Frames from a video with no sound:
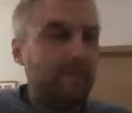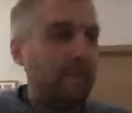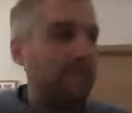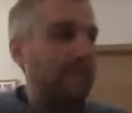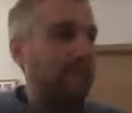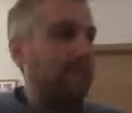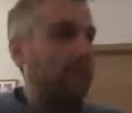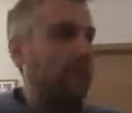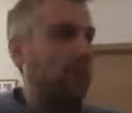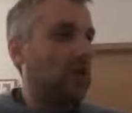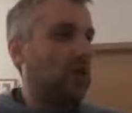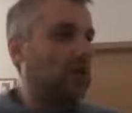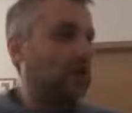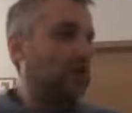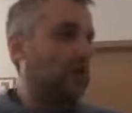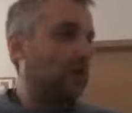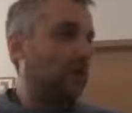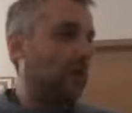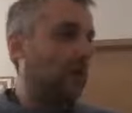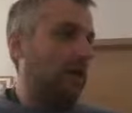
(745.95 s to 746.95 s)
we have gone
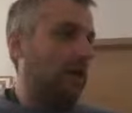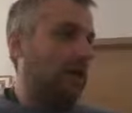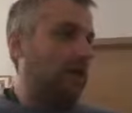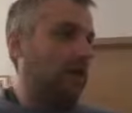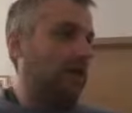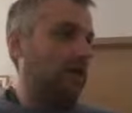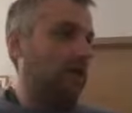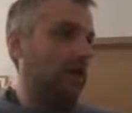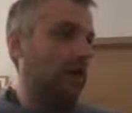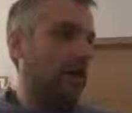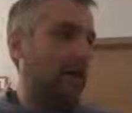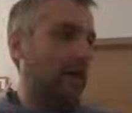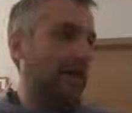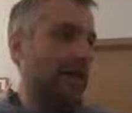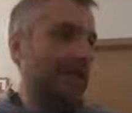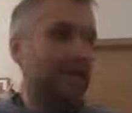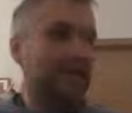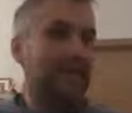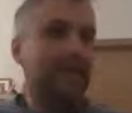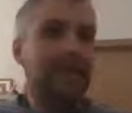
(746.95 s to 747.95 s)
to the last
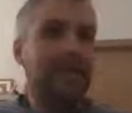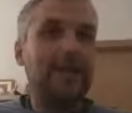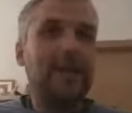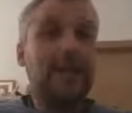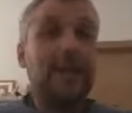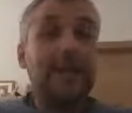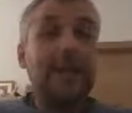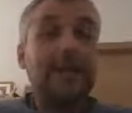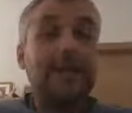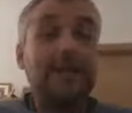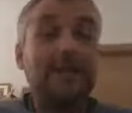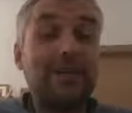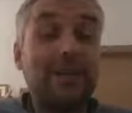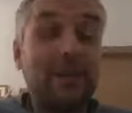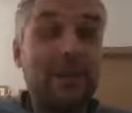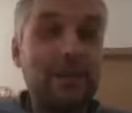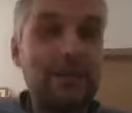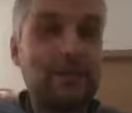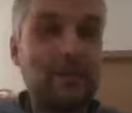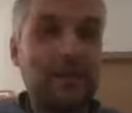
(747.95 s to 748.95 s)
one. The
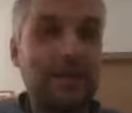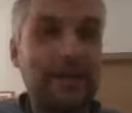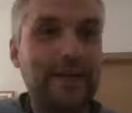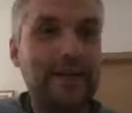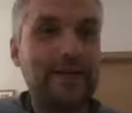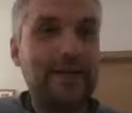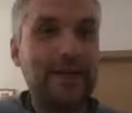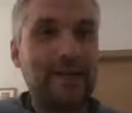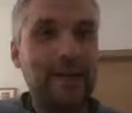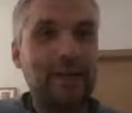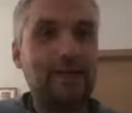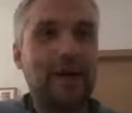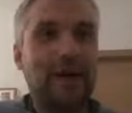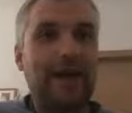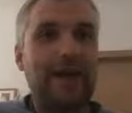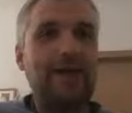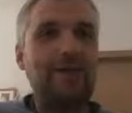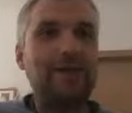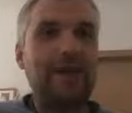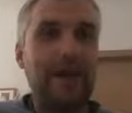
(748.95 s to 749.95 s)
last one is lead
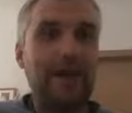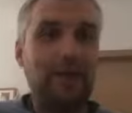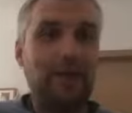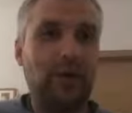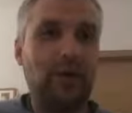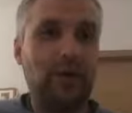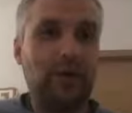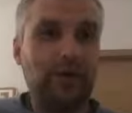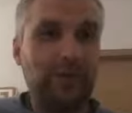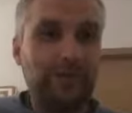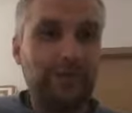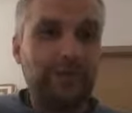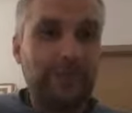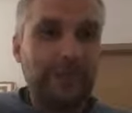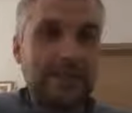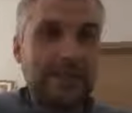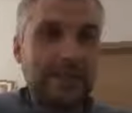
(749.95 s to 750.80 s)
by example.